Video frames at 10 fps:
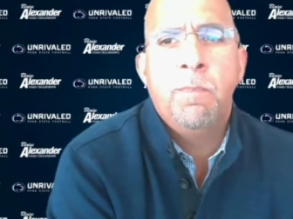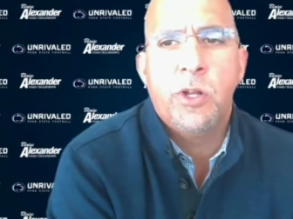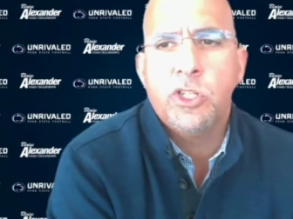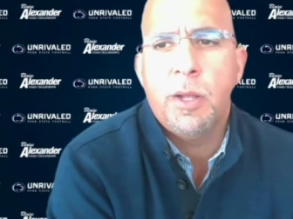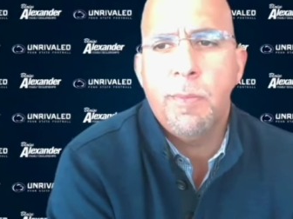
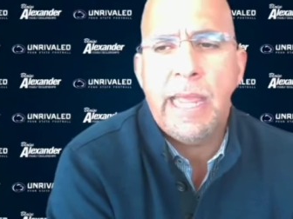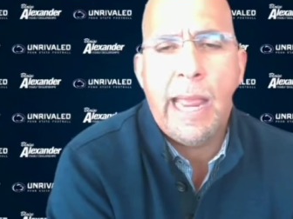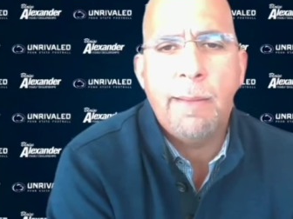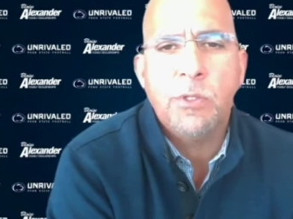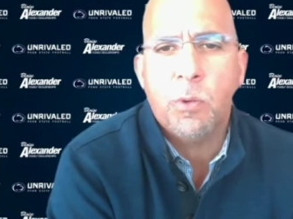There's going to be
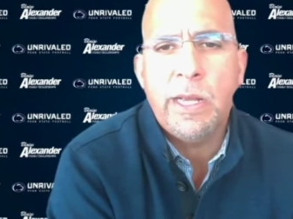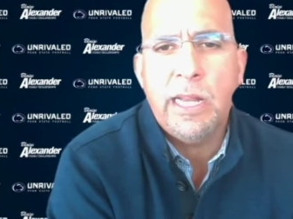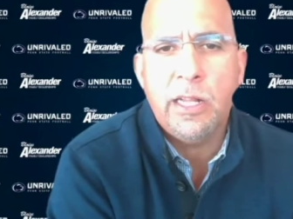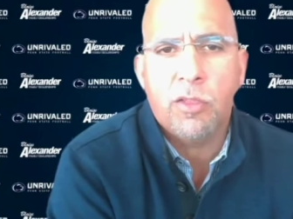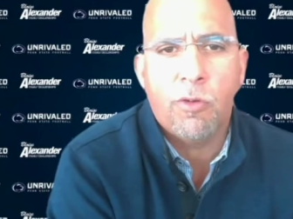games where we
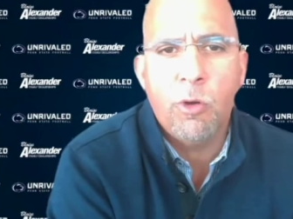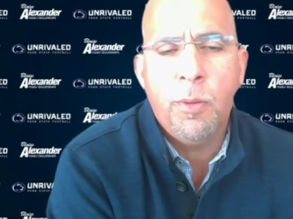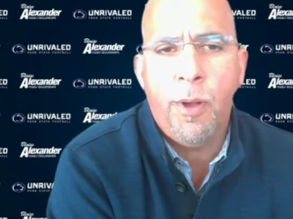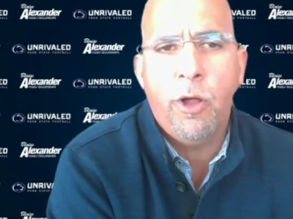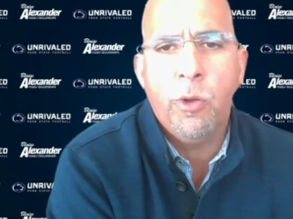need to throw
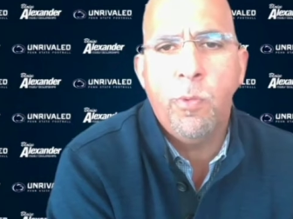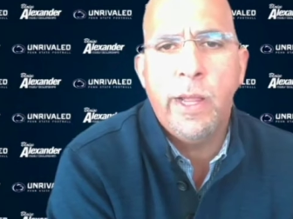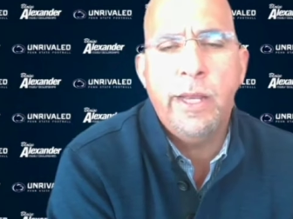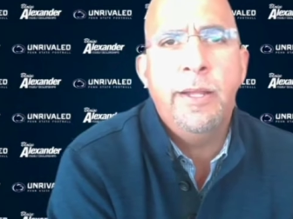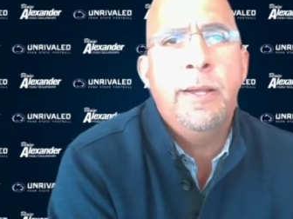the ball to
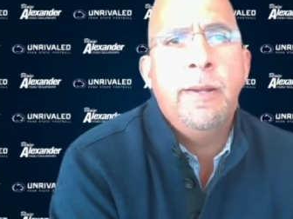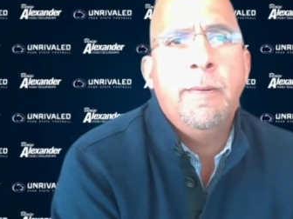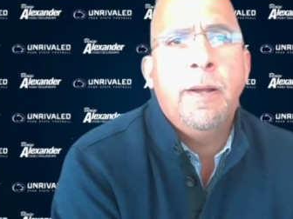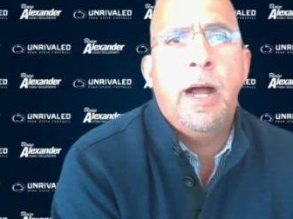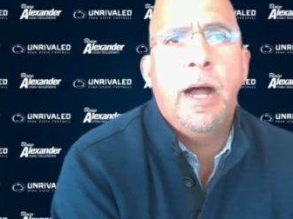win.
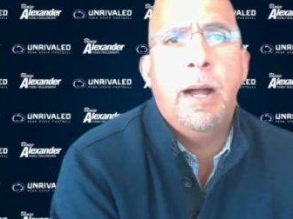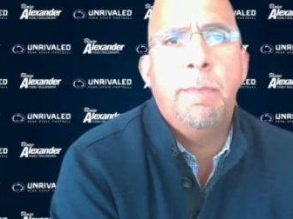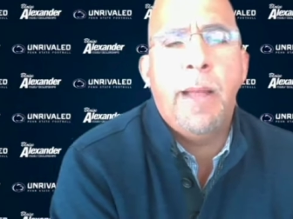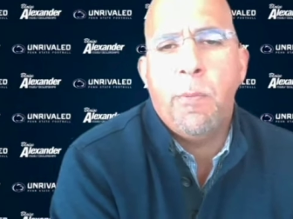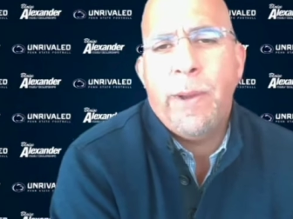
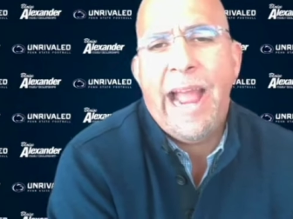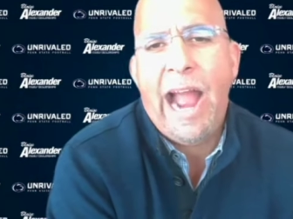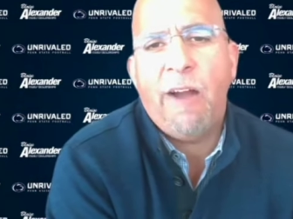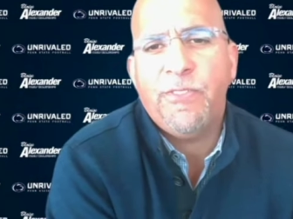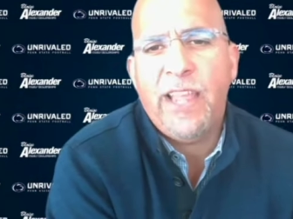And we
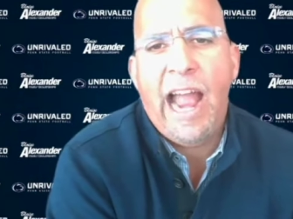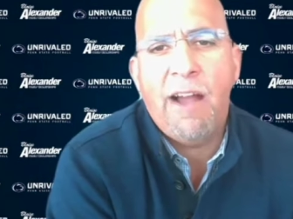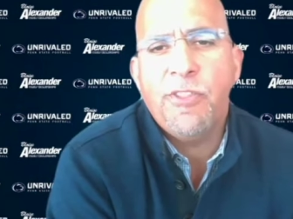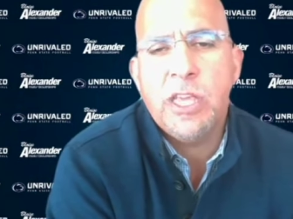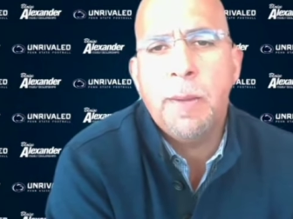have to
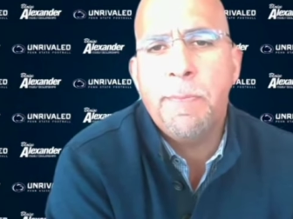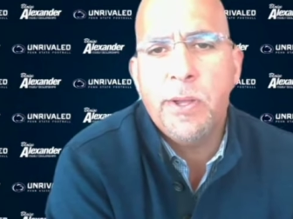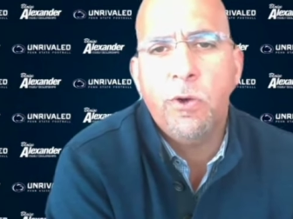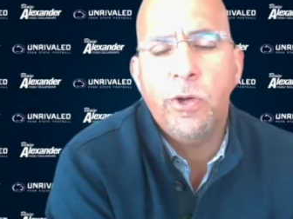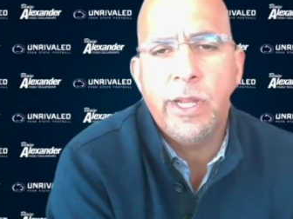have the
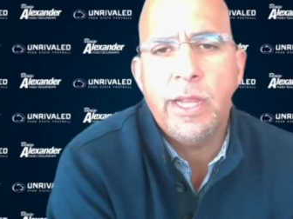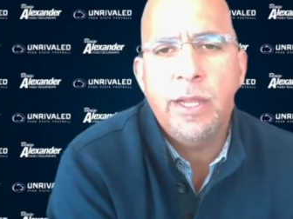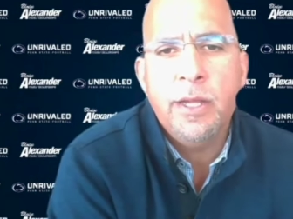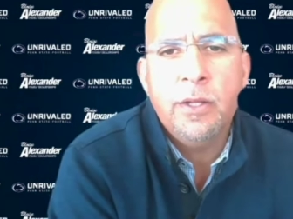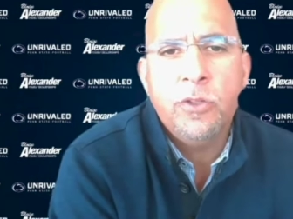
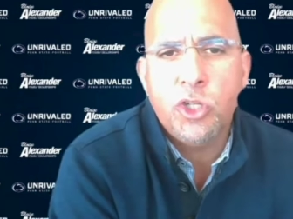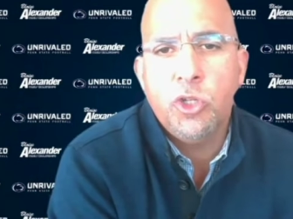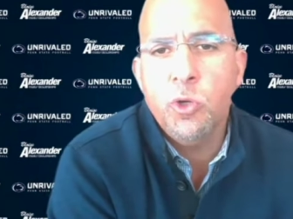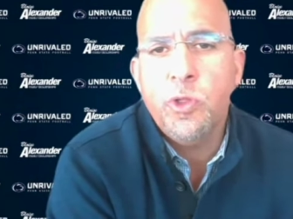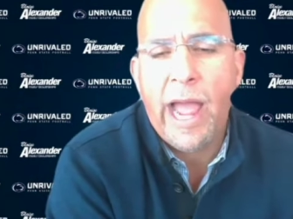ability to
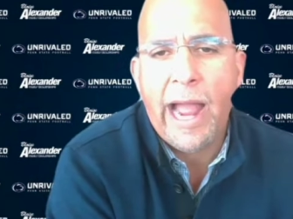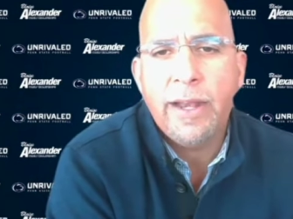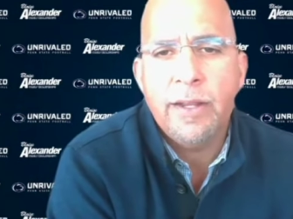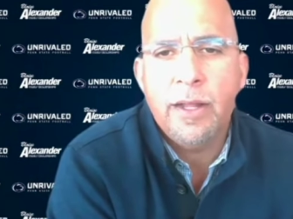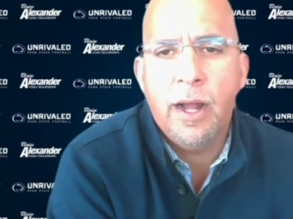do
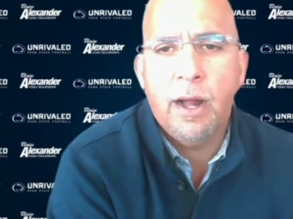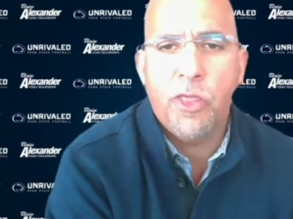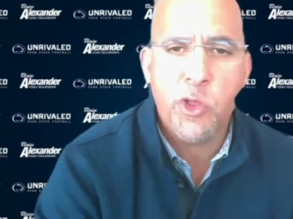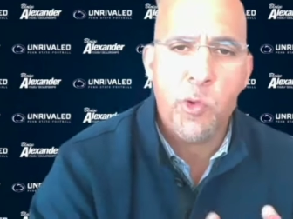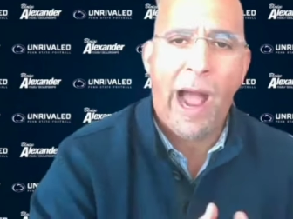that
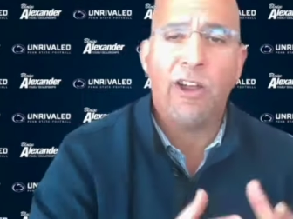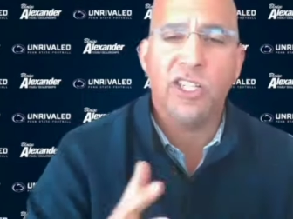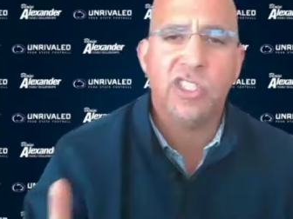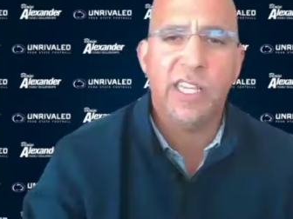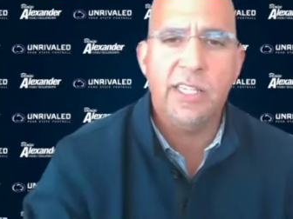throughout a
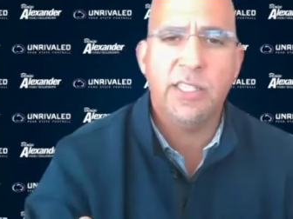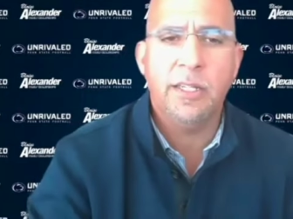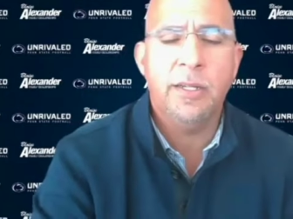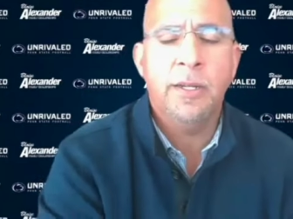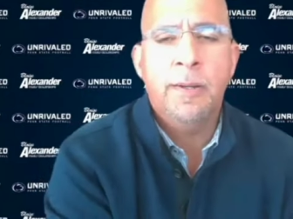
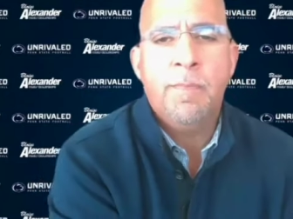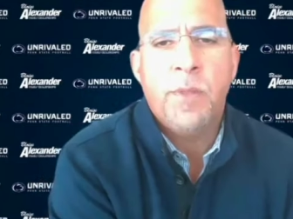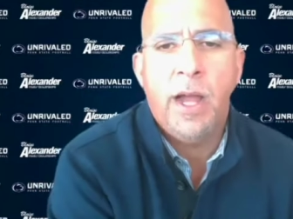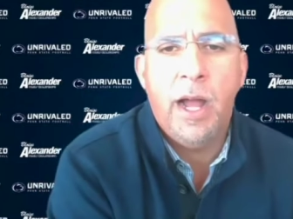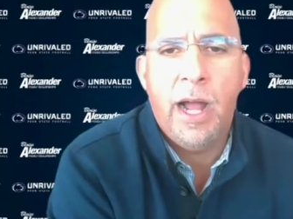season
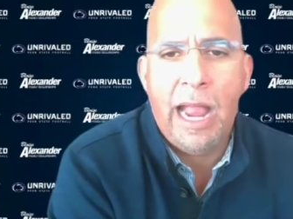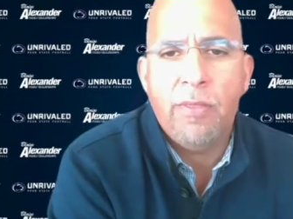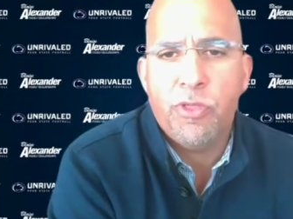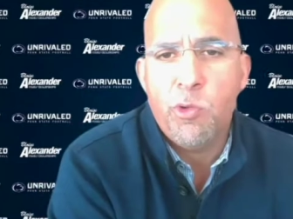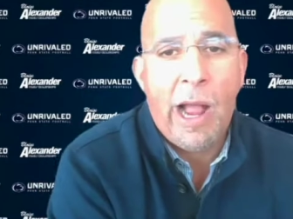
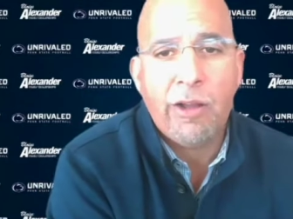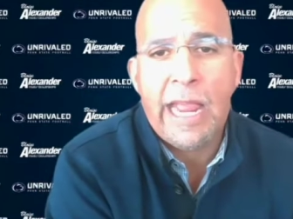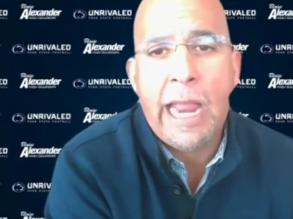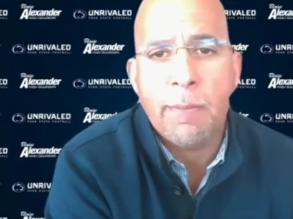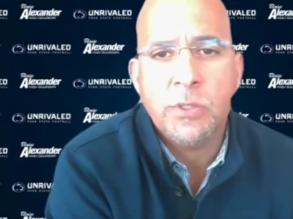and throughout
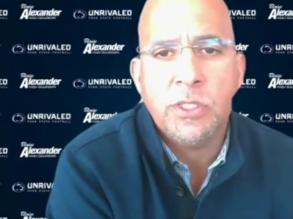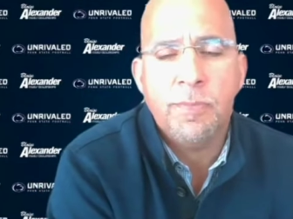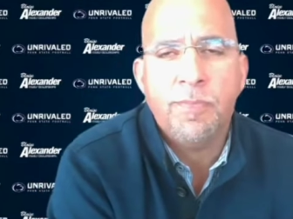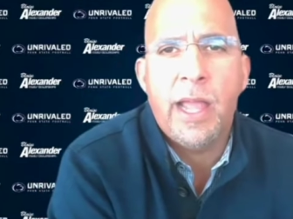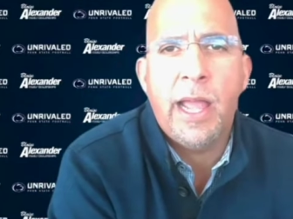games.
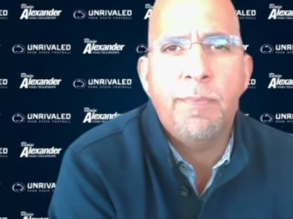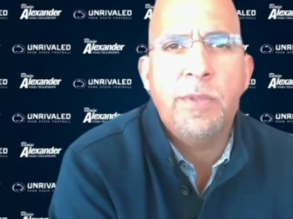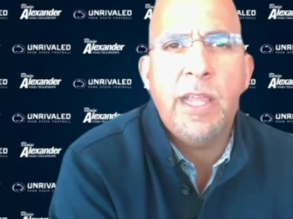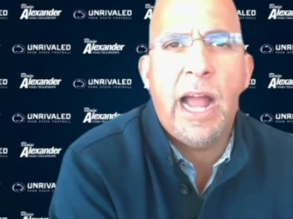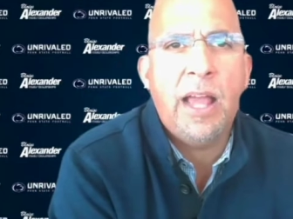
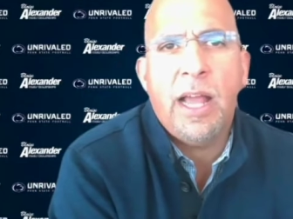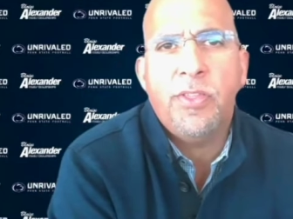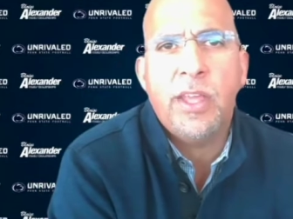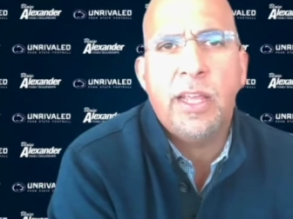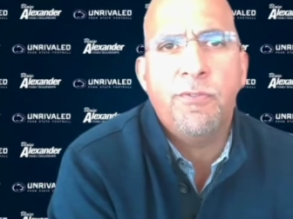And yeah, I
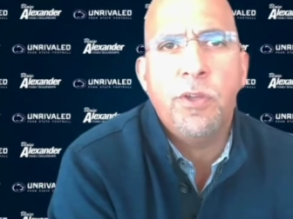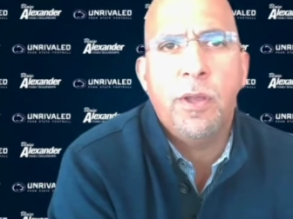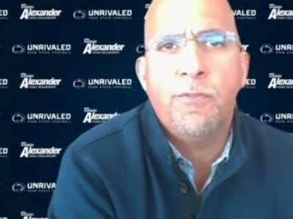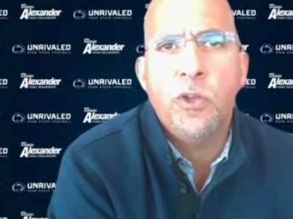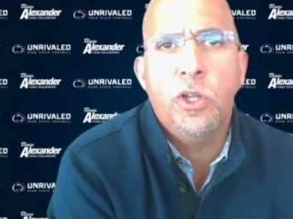think if
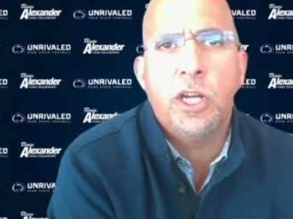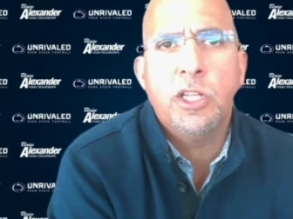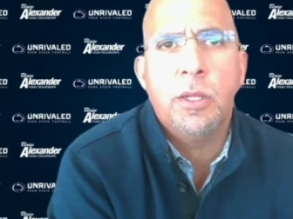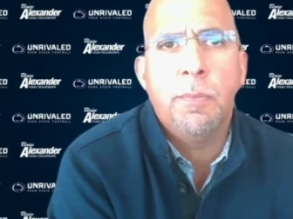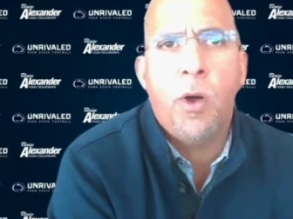you look
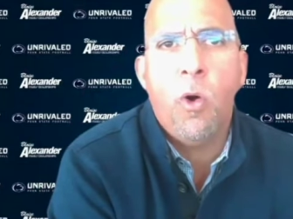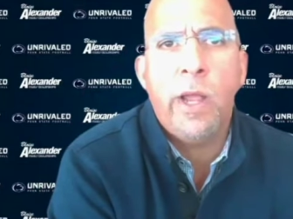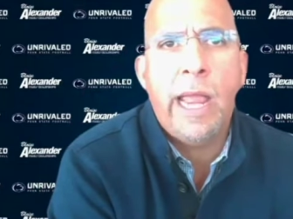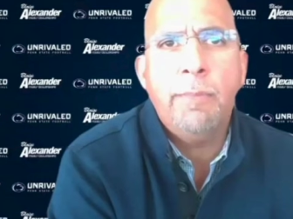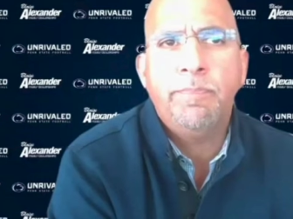at the bowl
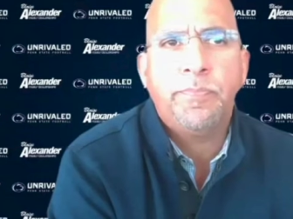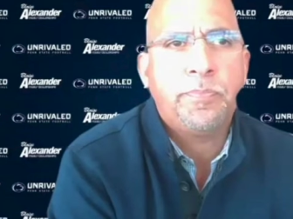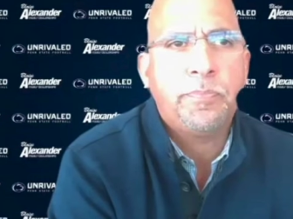game,